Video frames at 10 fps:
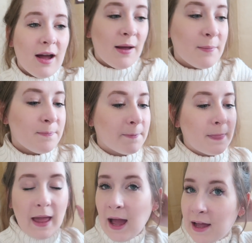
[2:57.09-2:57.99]

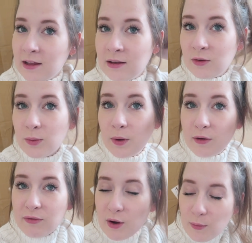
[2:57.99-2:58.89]
um, and we
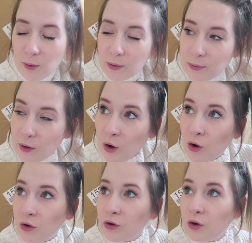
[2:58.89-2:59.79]
put a film on we put
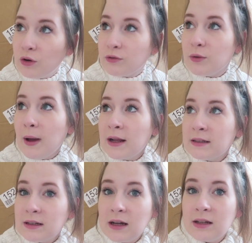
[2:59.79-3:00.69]
on Kung Fu
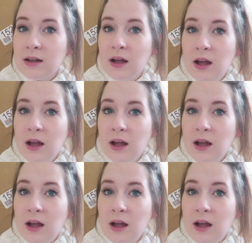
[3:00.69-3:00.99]
Panda